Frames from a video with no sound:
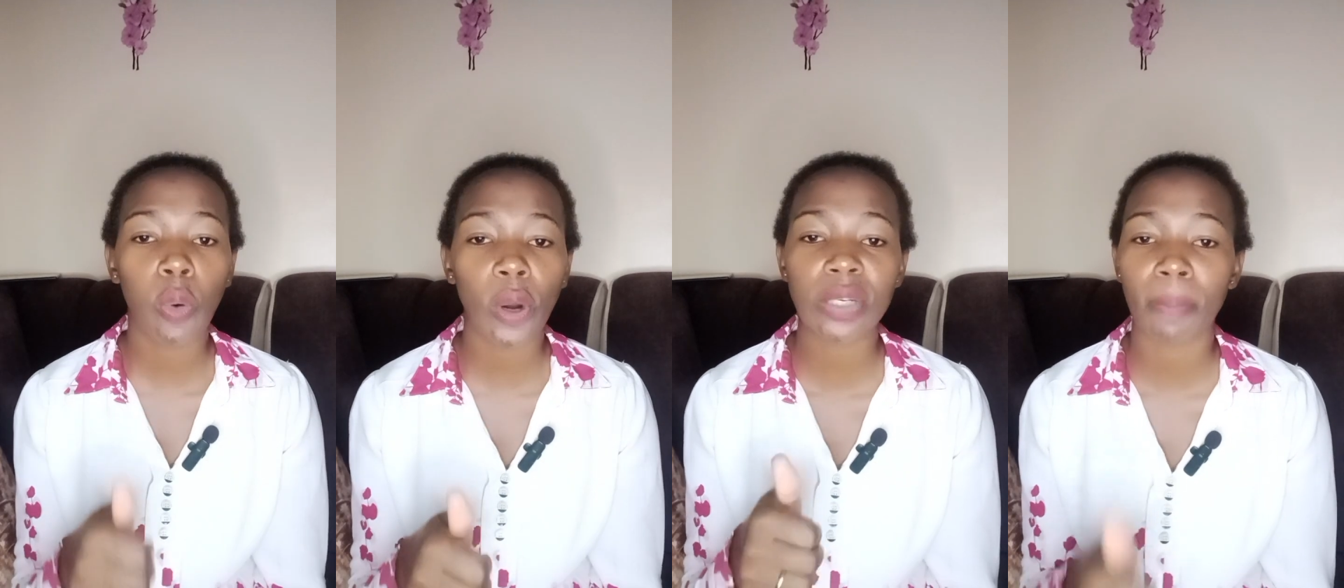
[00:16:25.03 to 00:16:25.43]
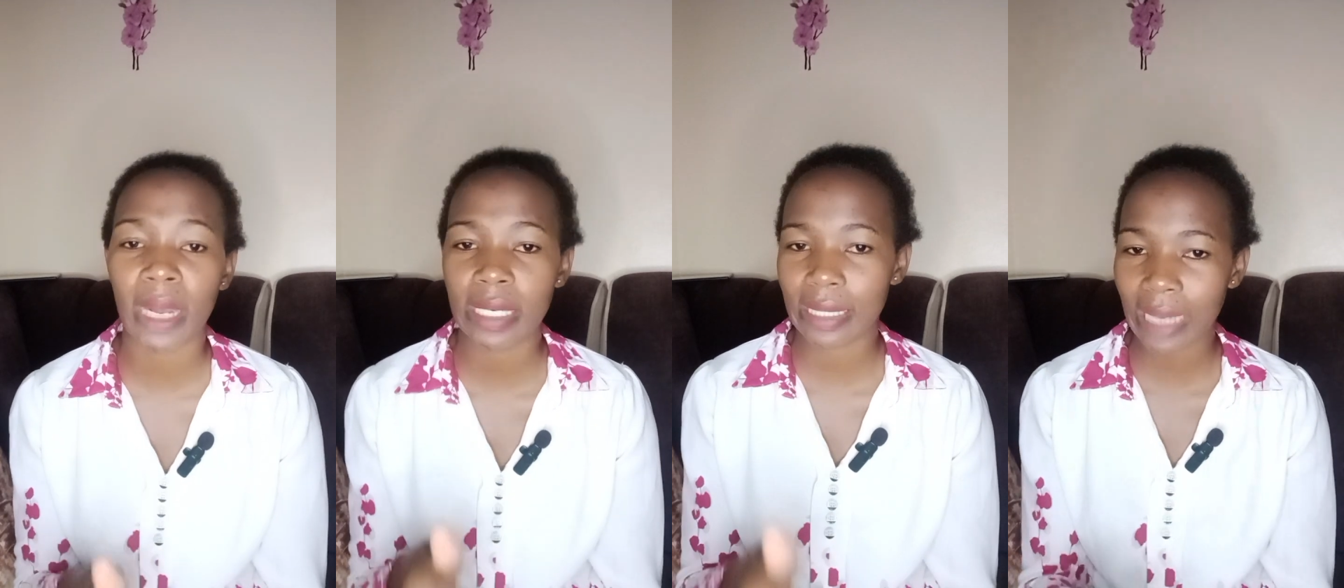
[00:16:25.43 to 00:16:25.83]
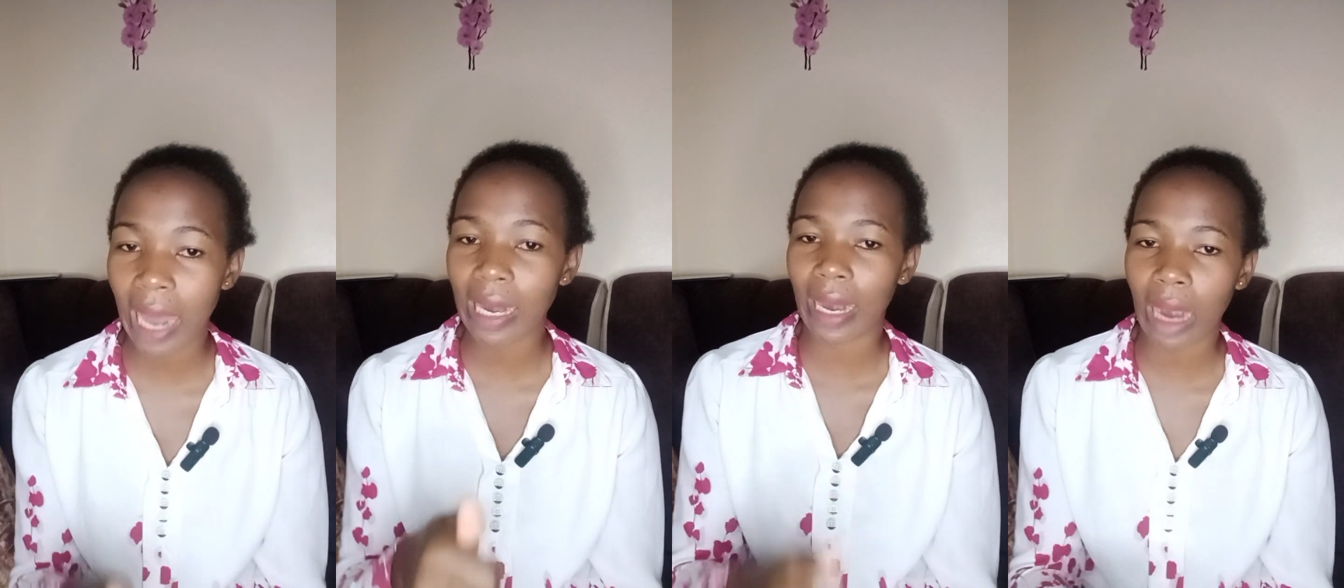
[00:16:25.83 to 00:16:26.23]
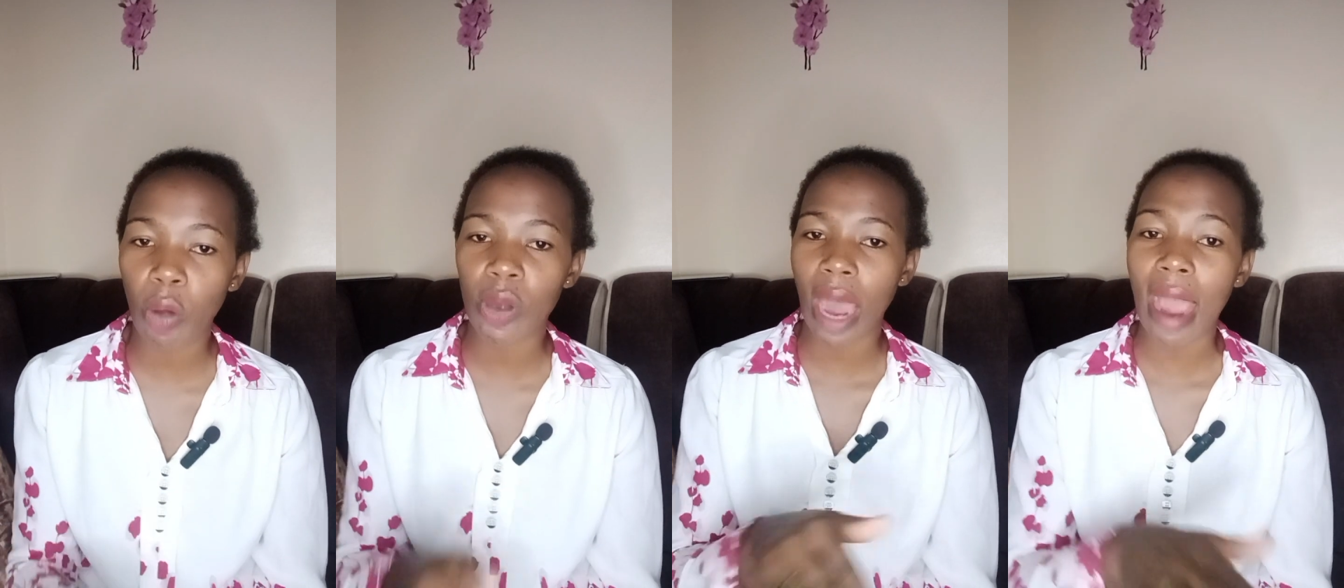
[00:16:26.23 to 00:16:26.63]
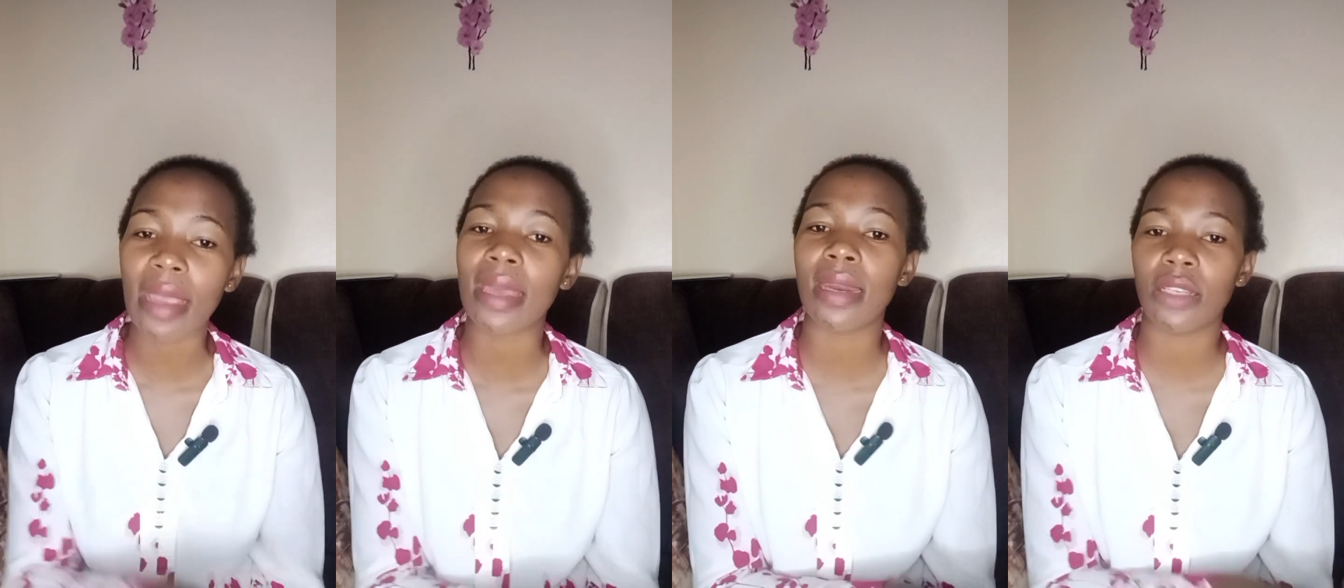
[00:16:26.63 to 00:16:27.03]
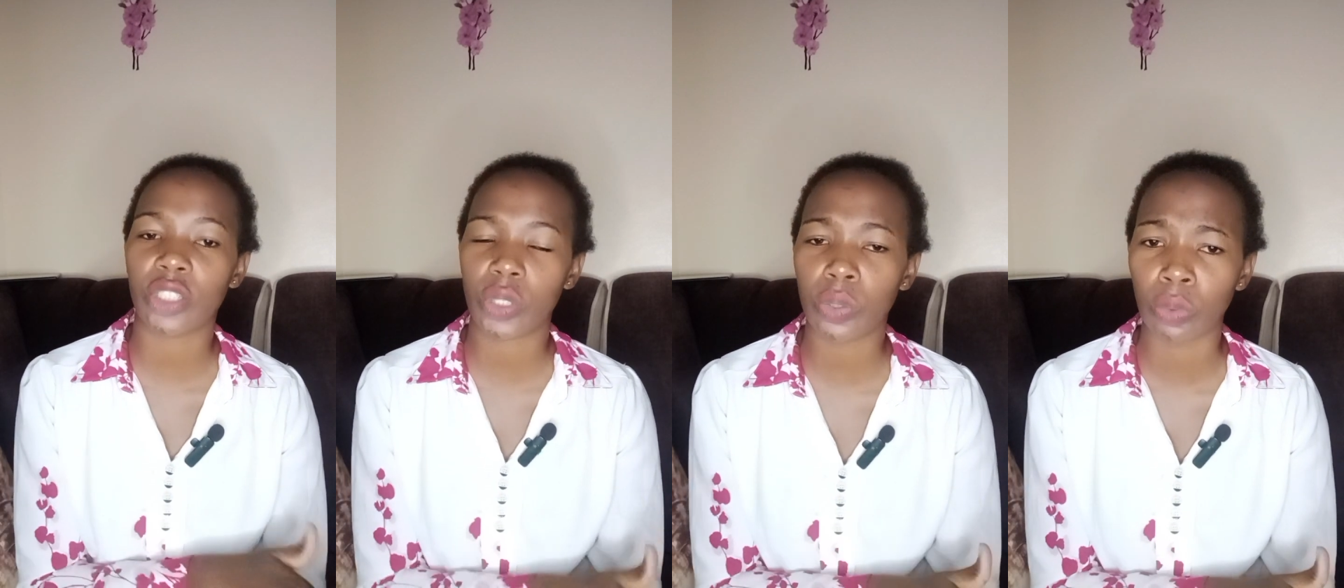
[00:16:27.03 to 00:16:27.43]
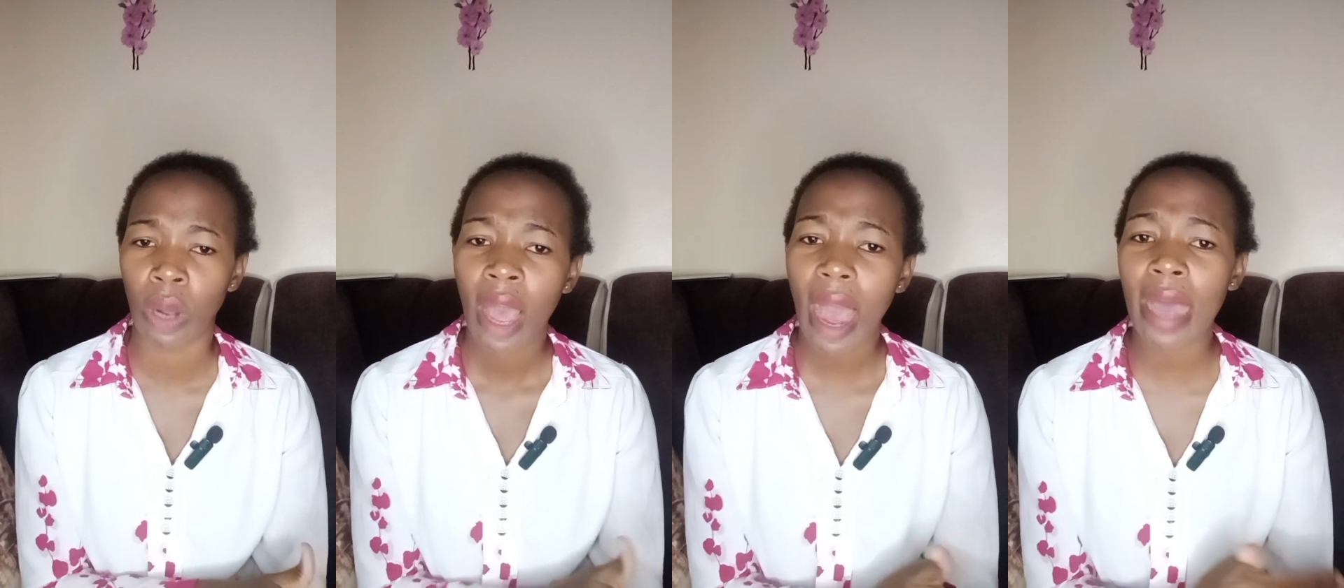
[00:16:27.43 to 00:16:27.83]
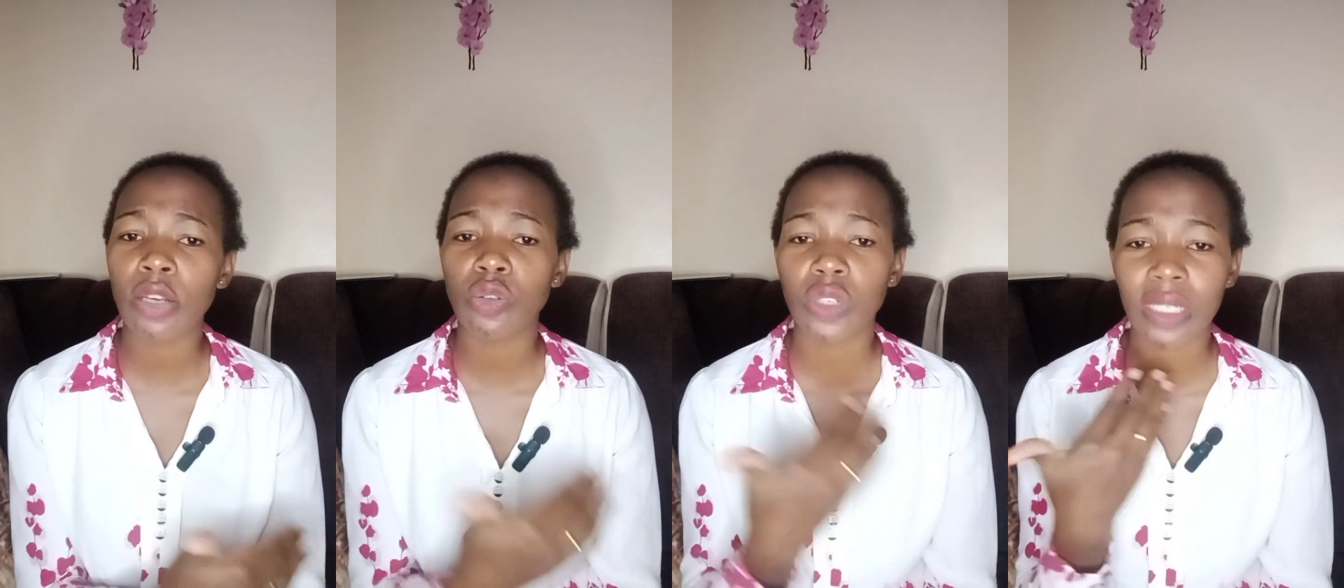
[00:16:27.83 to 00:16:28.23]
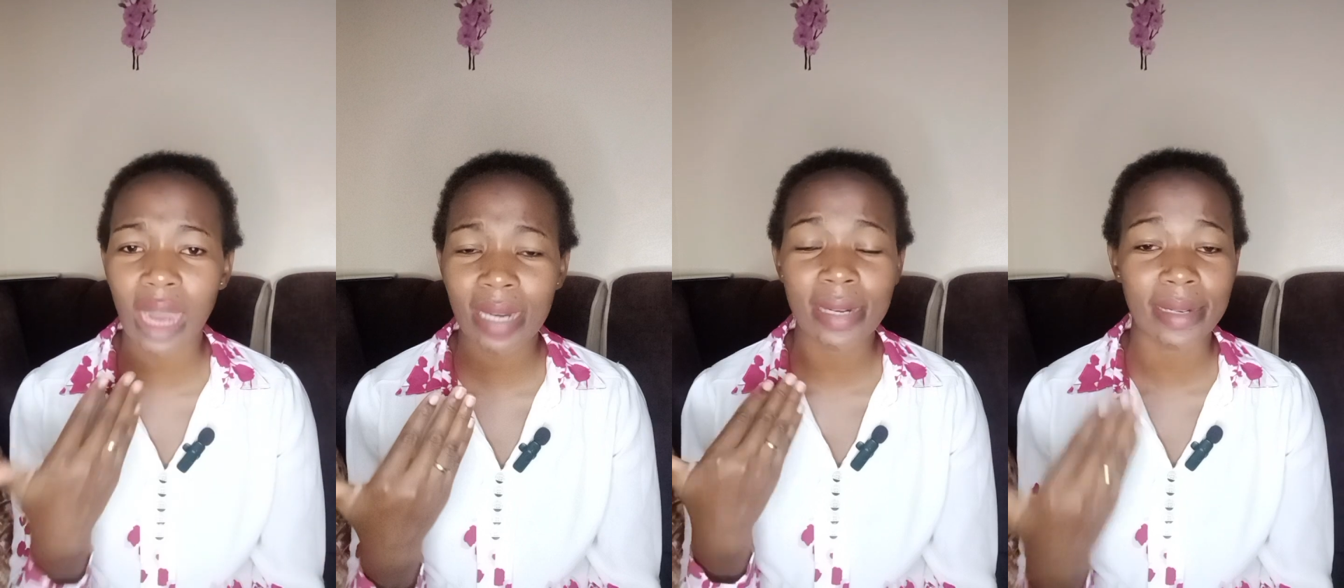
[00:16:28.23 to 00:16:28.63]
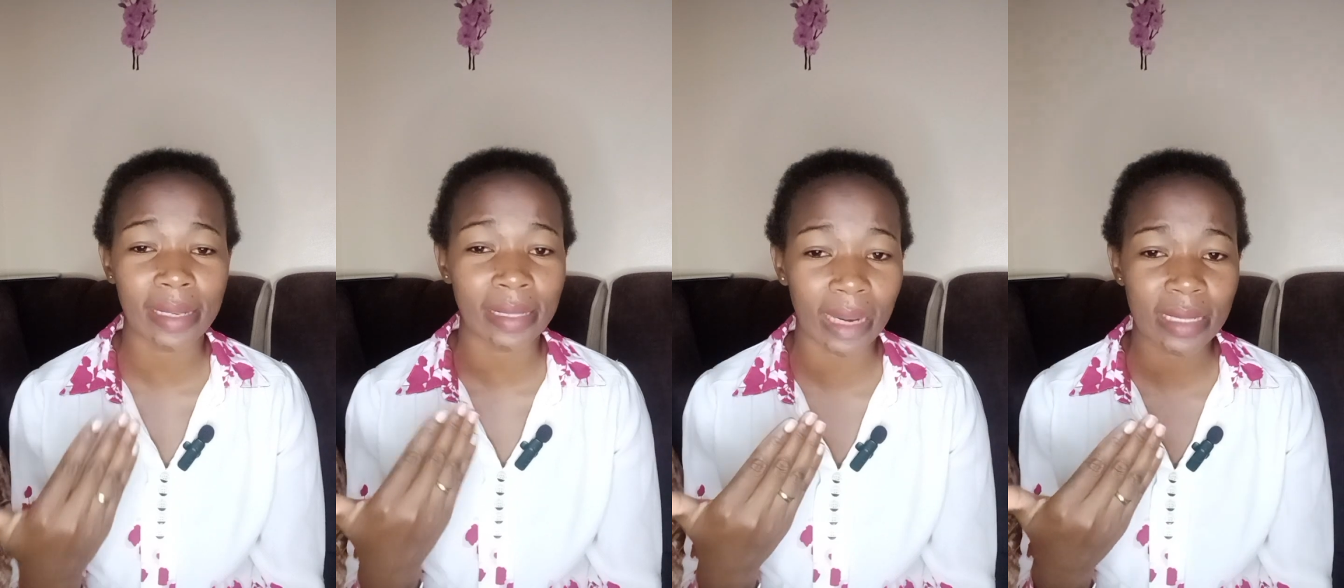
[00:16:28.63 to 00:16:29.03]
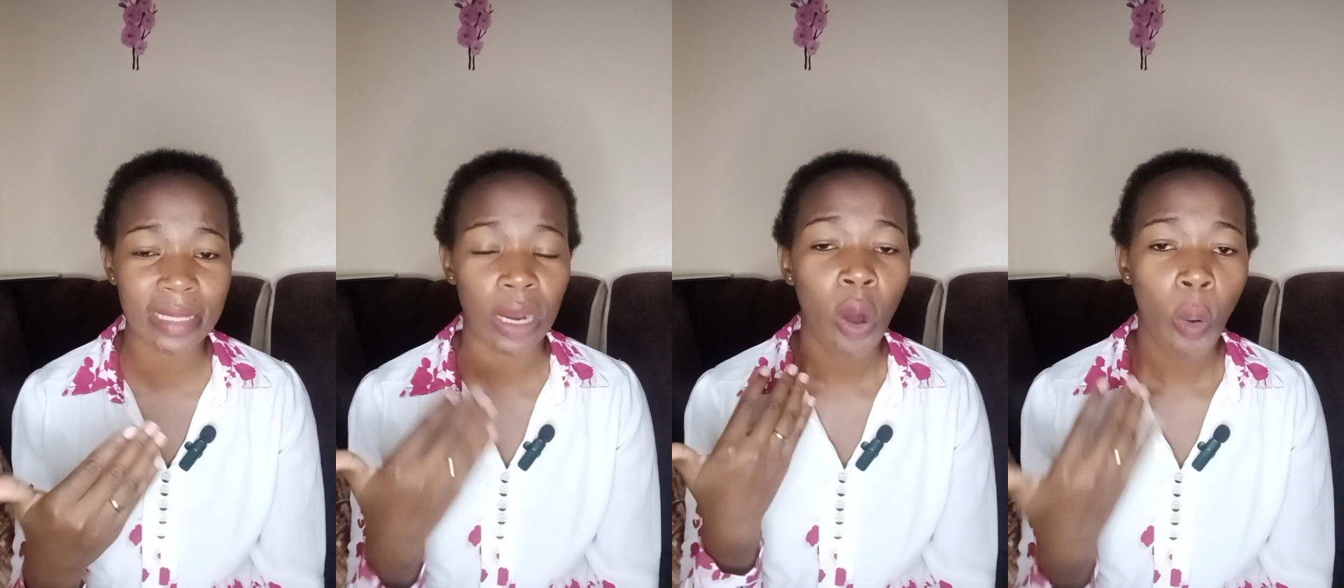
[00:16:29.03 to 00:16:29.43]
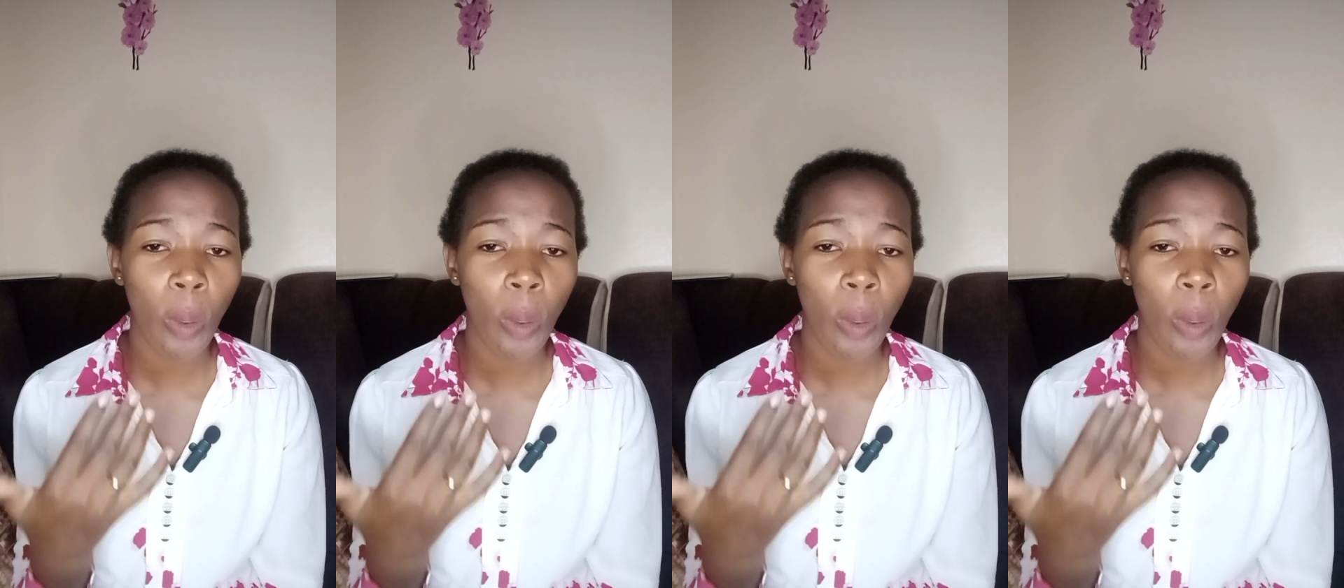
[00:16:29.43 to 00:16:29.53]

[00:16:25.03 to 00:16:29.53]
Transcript: what might turn around against you and you start regretting,